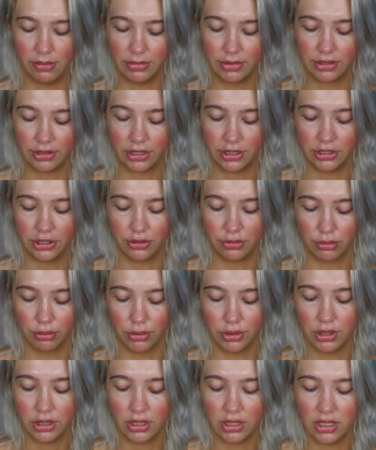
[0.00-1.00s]
So I just
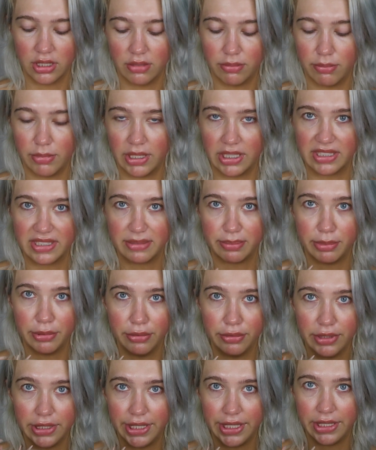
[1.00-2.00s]
rub my
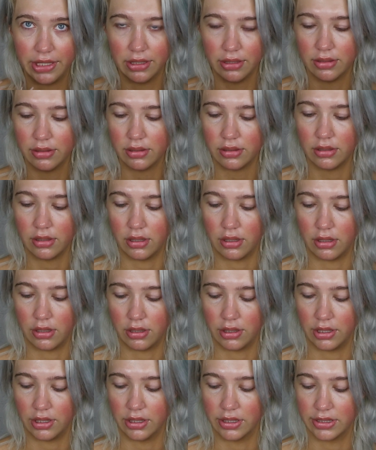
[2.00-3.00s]
spoolie
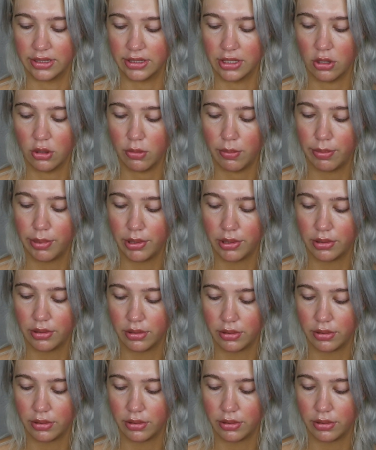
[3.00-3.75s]
on in the soap